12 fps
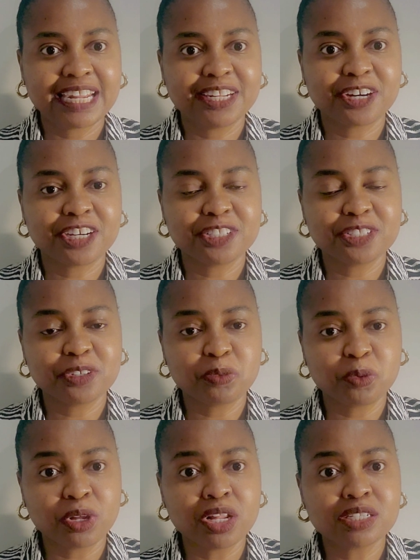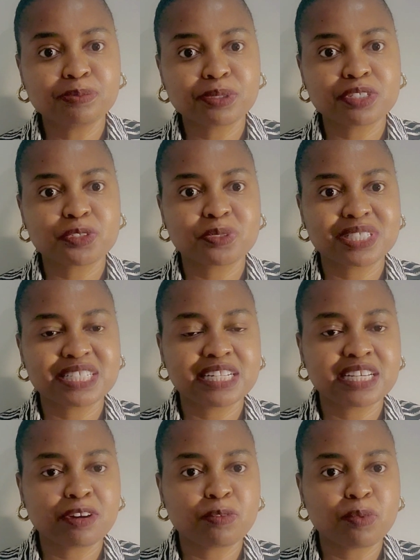and around the world because we're
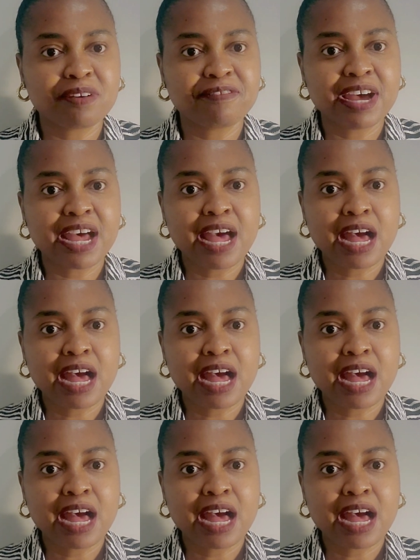dealing with